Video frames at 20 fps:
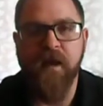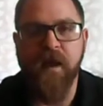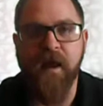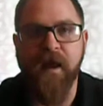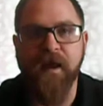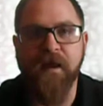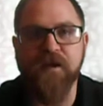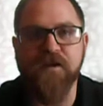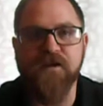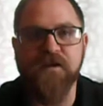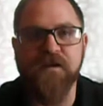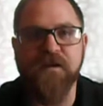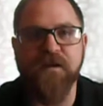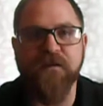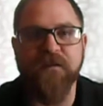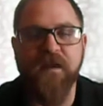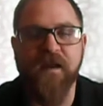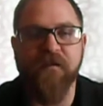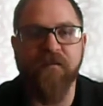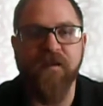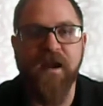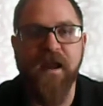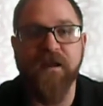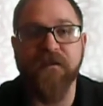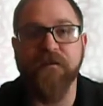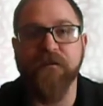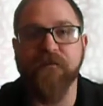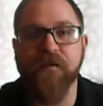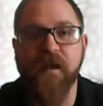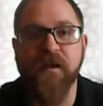and she does have an
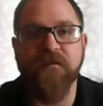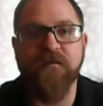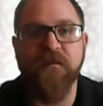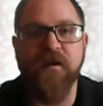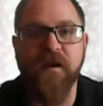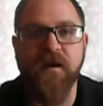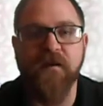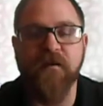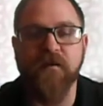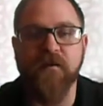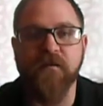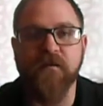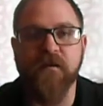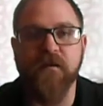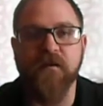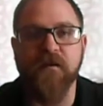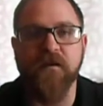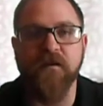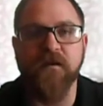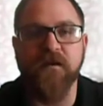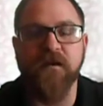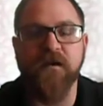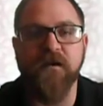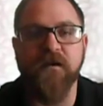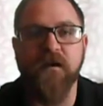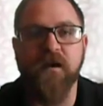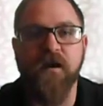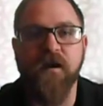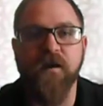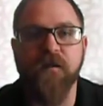active lifestyle
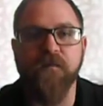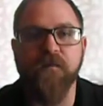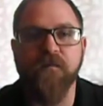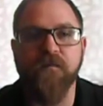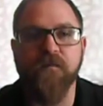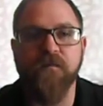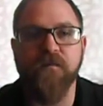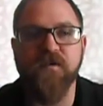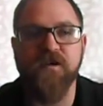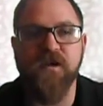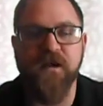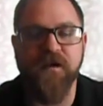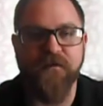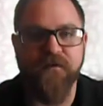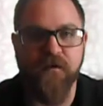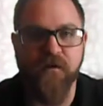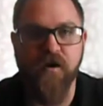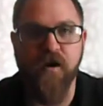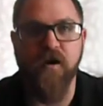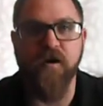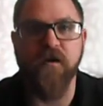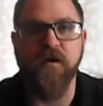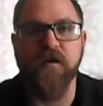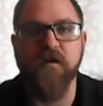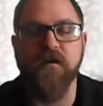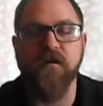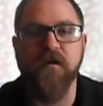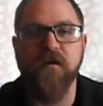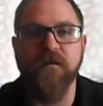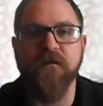currently. She likes to
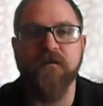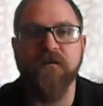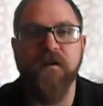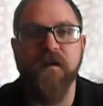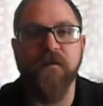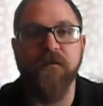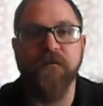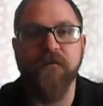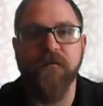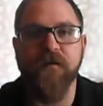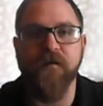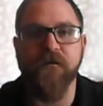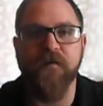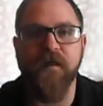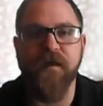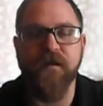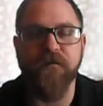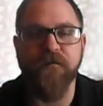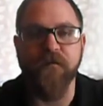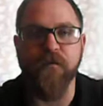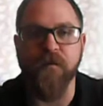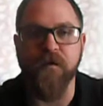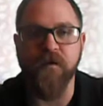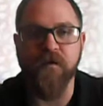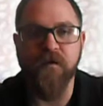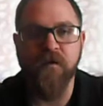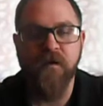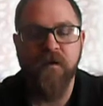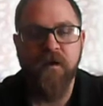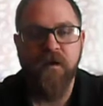garden and stuff of that sort.
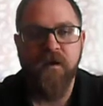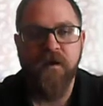